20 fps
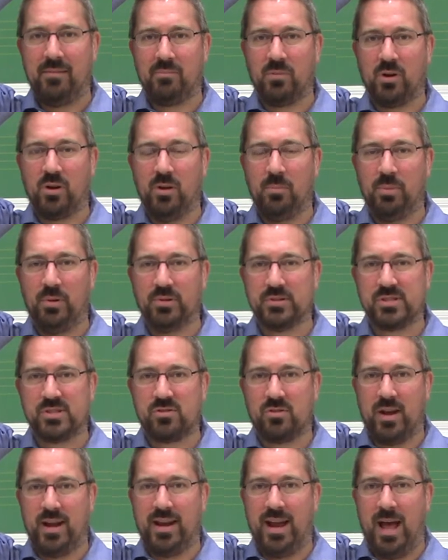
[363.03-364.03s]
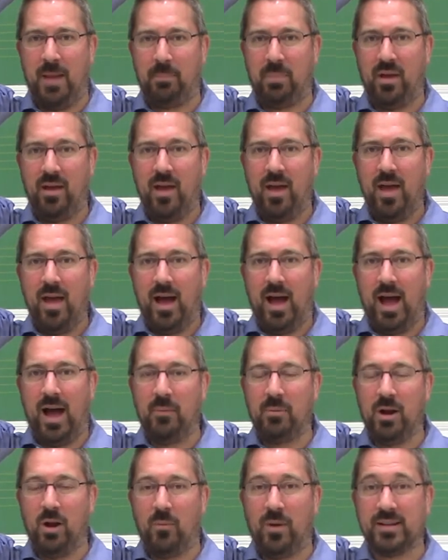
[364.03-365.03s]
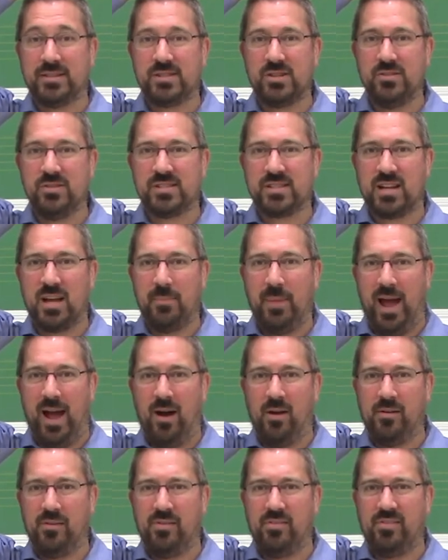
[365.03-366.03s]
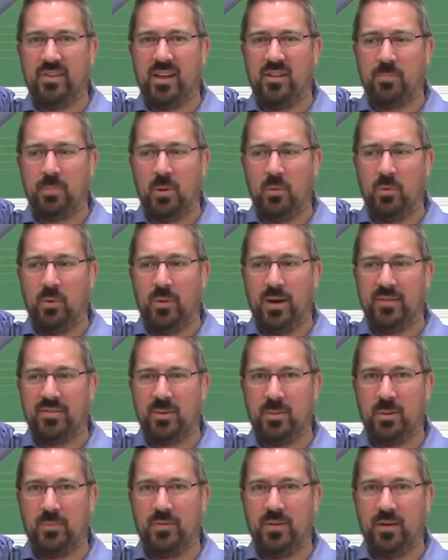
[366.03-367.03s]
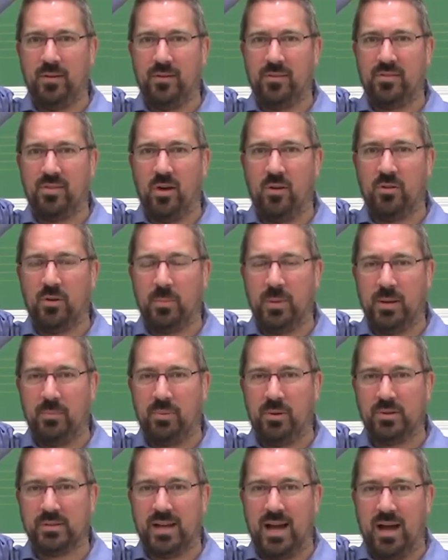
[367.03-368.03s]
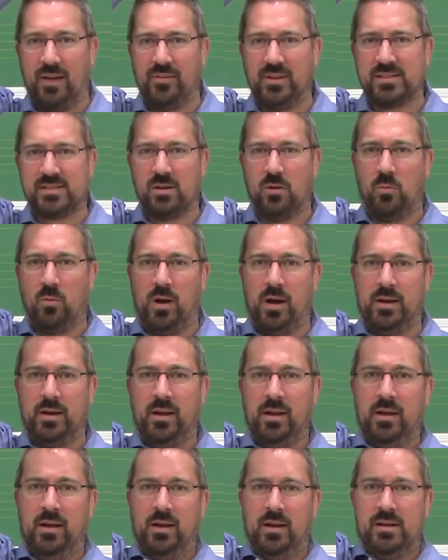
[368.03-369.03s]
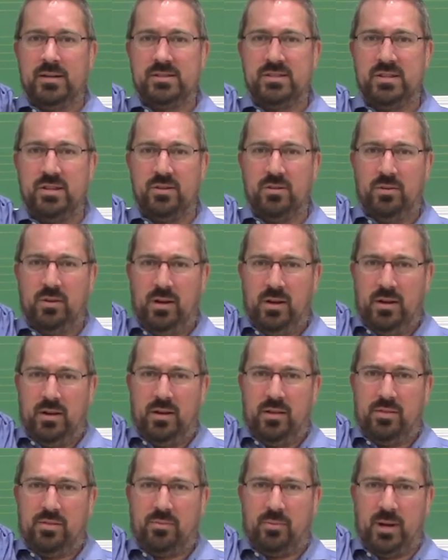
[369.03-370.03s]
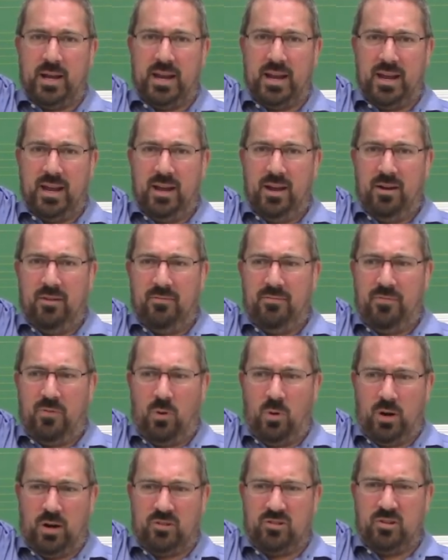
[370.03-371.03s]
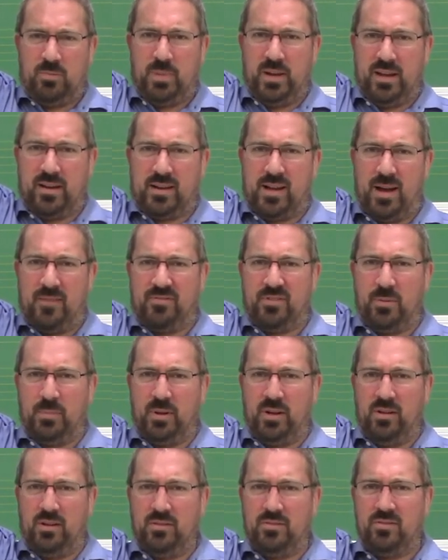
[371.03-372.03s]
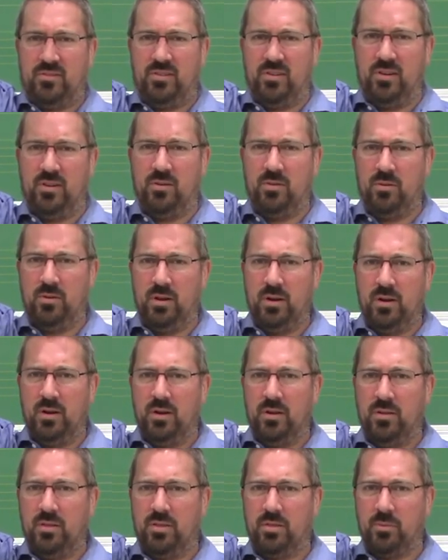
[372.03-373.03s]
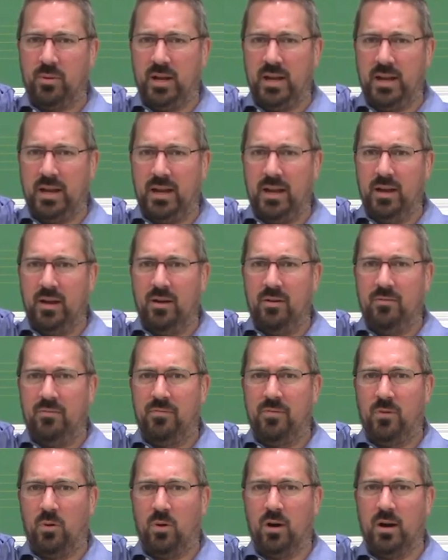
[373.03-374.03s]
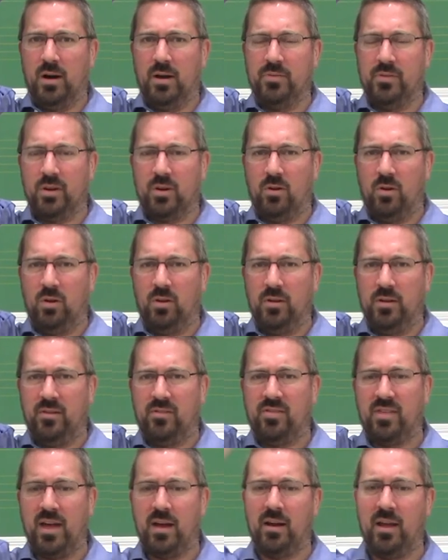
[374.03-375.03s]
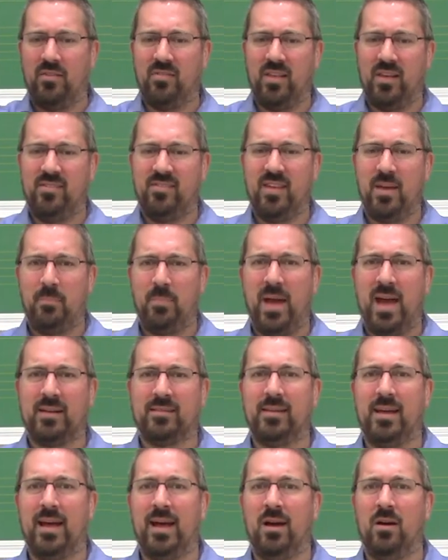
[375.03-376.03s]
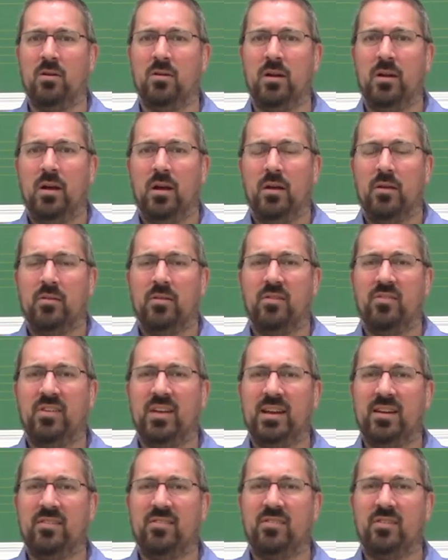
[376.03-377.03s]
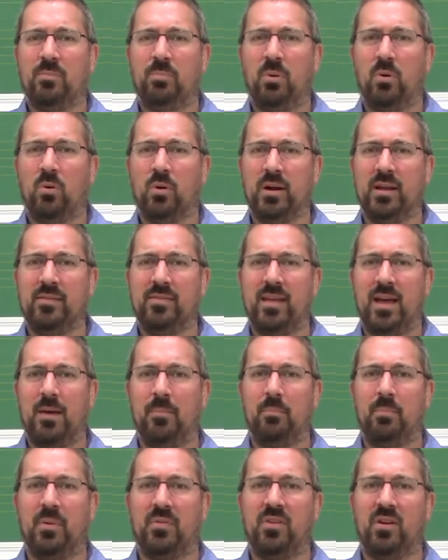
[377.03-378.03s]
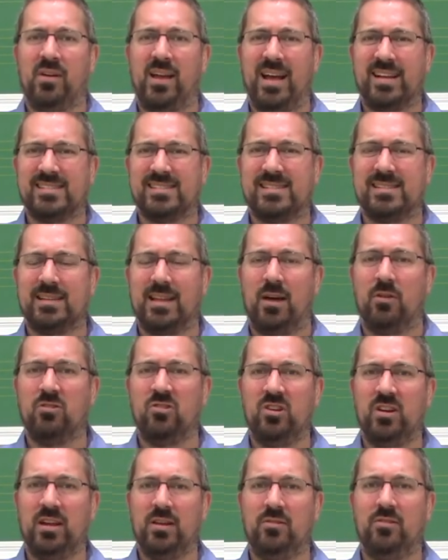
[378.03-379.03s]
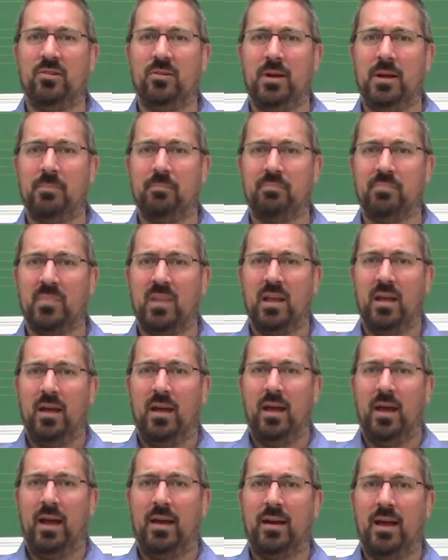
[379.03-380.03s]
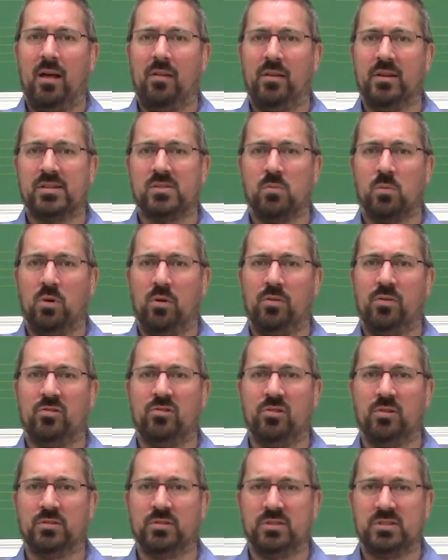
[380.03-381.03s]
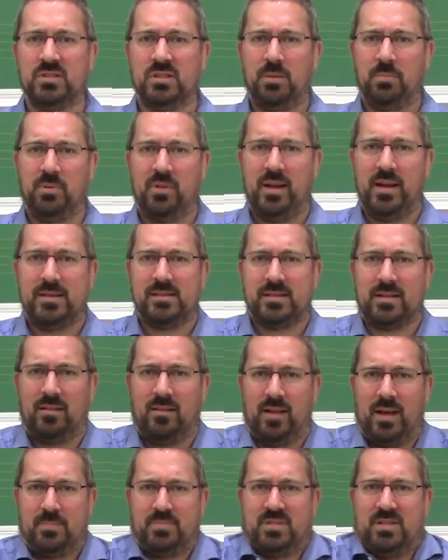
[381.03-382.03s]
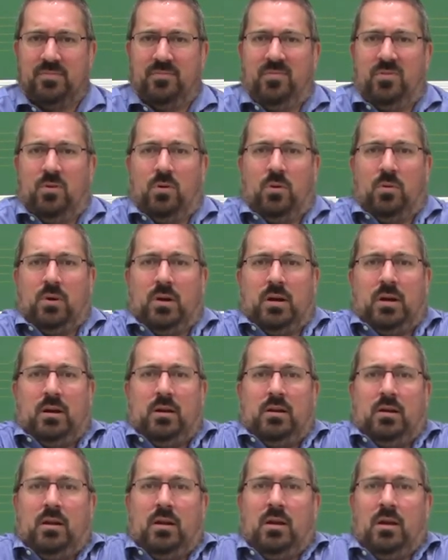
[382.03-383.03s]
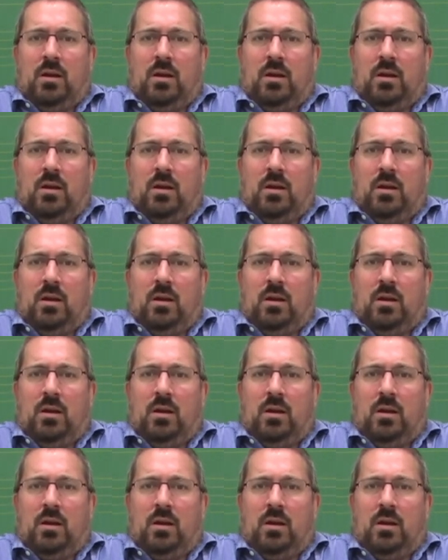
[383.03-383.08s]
We're going to pull straight up. Uh, we don't want students to come out of the seats, but we want them to feel as though they're being pulled out of it. So one, two, three, four should be uncomfortable. Two, three, four. And the goal is that as they sit back down, the seat is supporting them, but they're not slouching into it. And now let's roll the shoulders into place, collapse them forward,